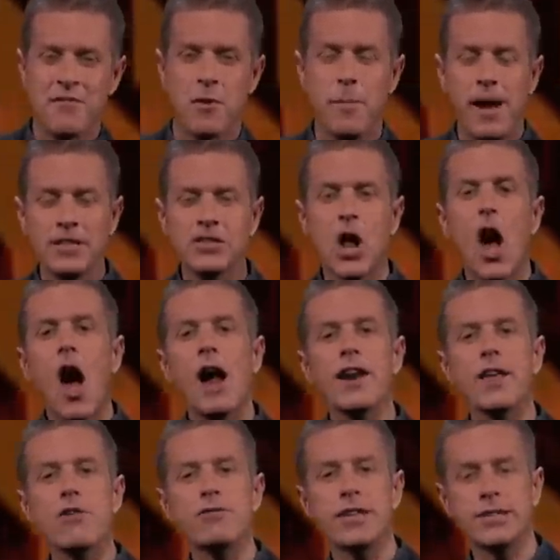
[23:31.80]
For best
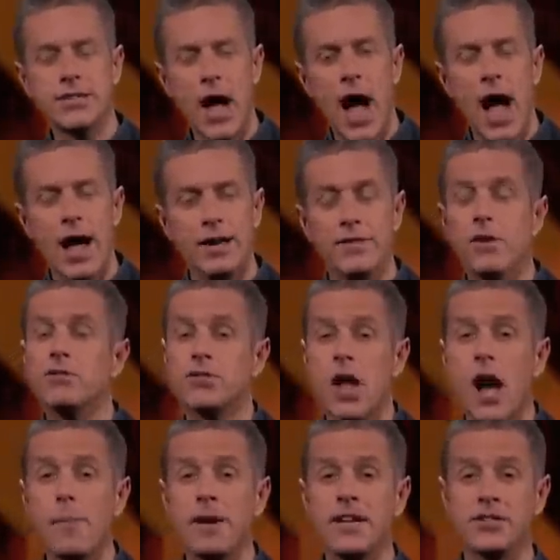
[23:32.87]
audio design, those
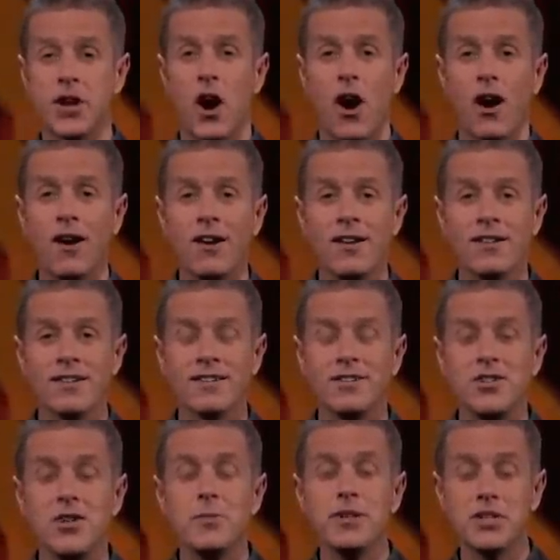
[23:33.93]
nominees are
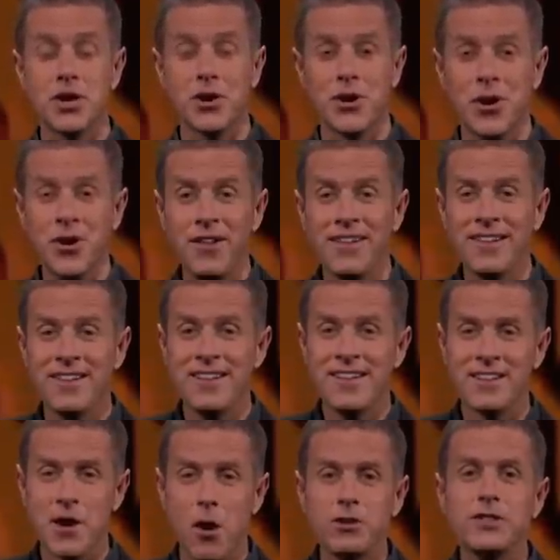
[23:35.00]
Doom Eternal,
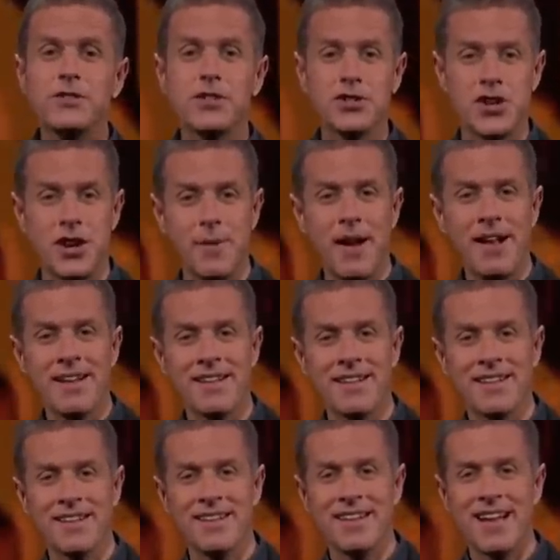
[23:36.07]
Ghost of Tsushima,
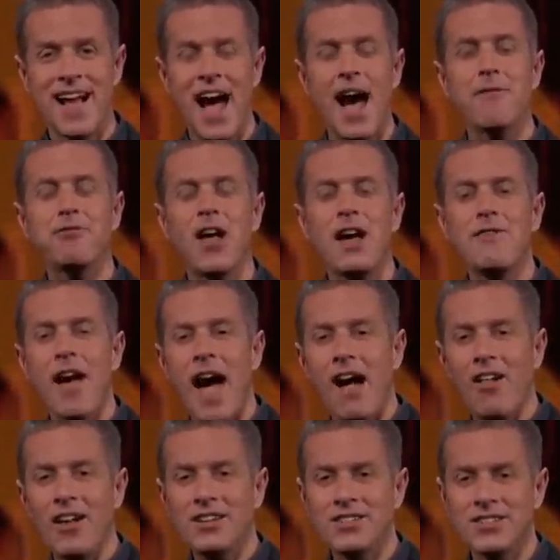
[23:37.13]
Half-Life
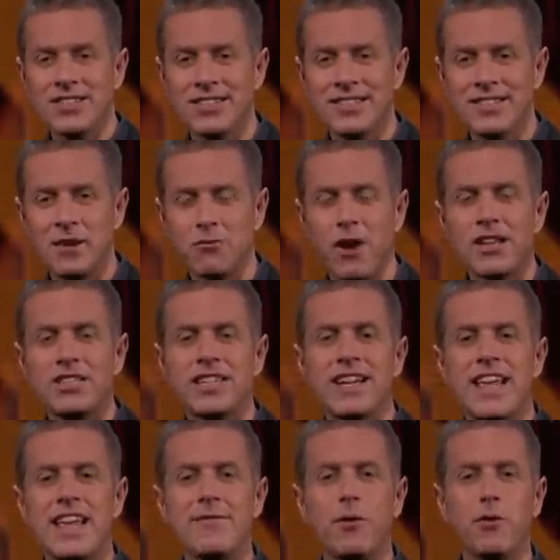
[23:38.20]
Alyx,
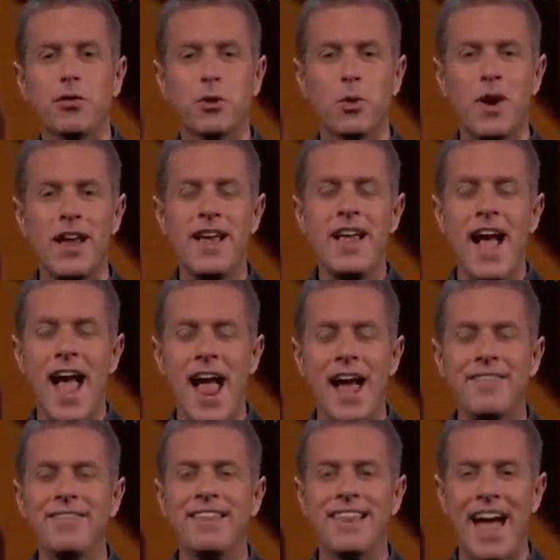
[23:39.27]
Resident Evil three,
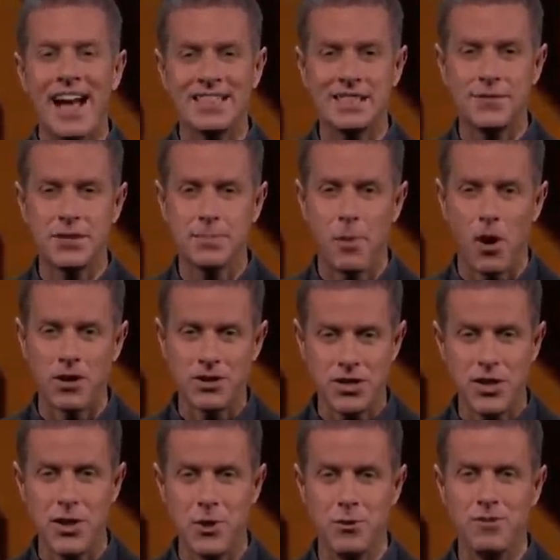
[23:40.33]
and The Last of Us Part
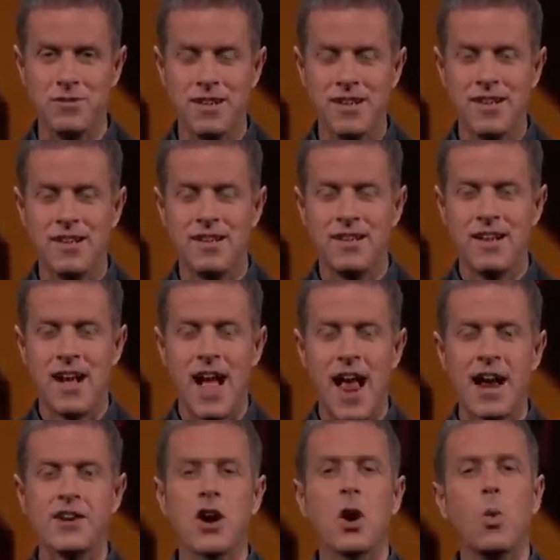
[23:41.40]
two.
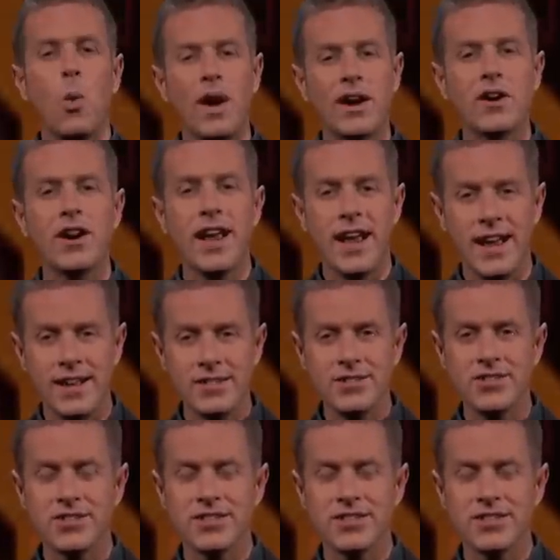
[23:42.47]
And our winner is...